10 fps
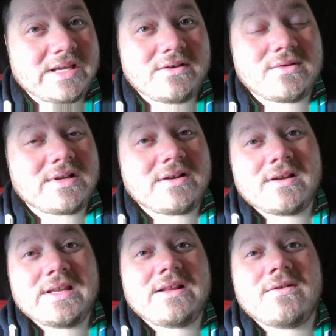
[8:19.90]

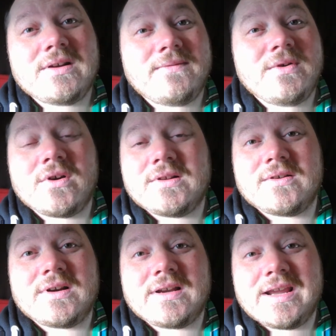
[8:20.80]
he could have knocked
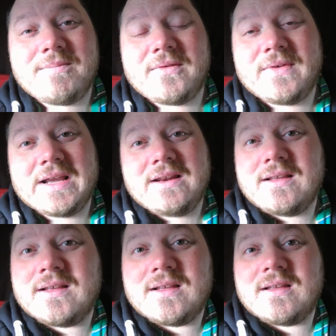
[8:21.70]
on our camper van
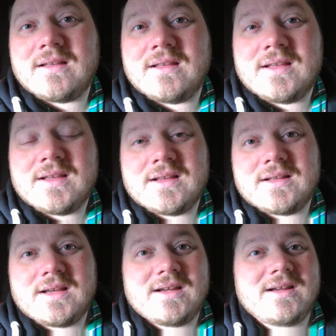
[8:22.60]

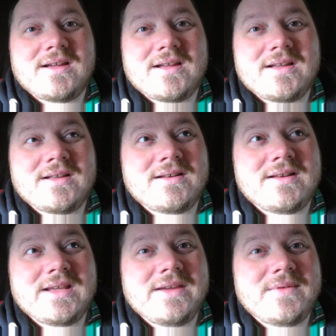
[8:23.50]

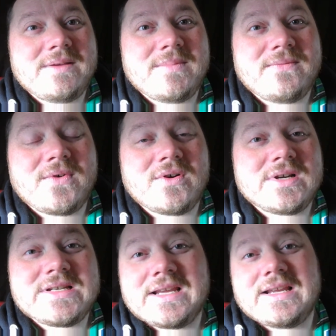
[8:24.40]
the evening before,
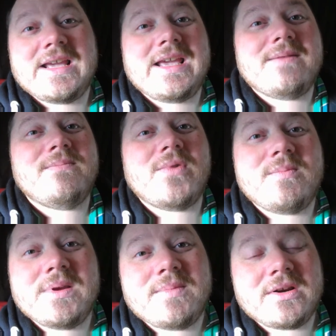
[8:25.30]
saying, "Hey, more
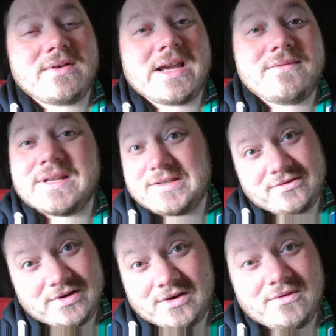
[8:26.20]
people arrived, as you
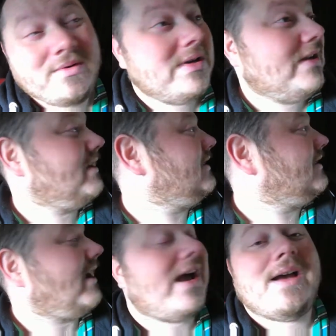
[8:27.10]
know.
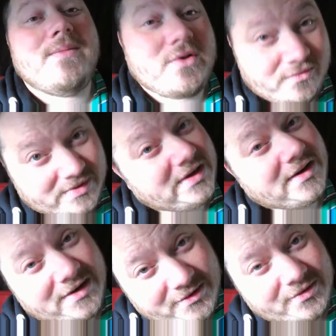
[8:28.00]
I'm doing
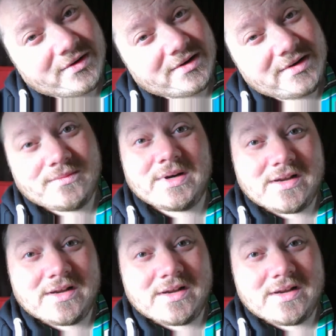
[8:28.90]
another tour. You want to